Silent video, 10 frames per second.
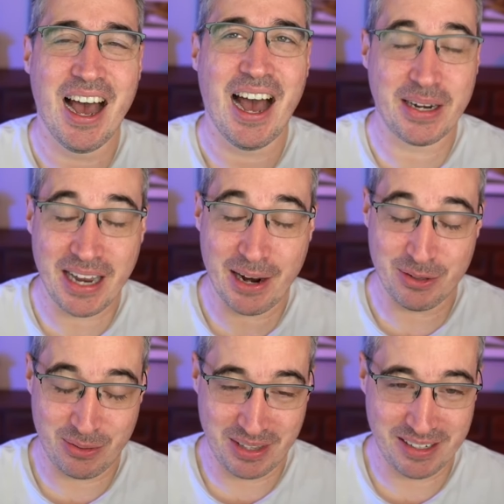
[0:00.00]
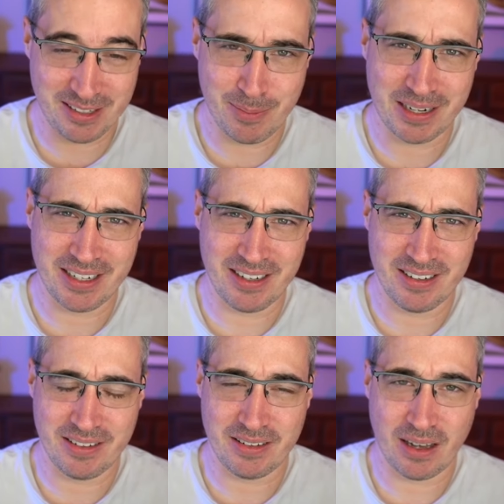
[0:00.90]
But yeah, I was really
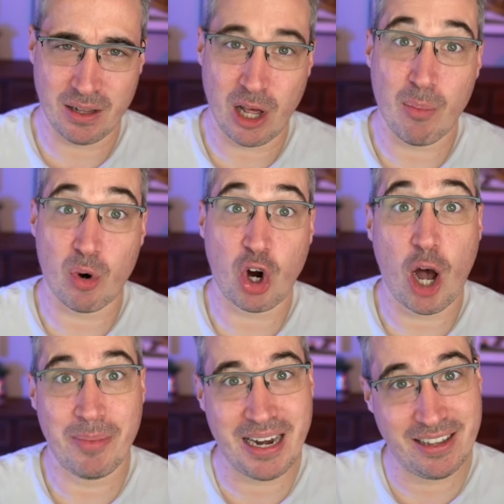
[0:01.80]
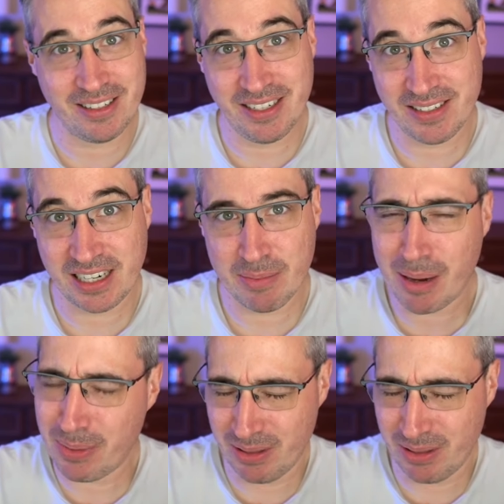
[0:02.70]
expecting a lot more commonalities to come up,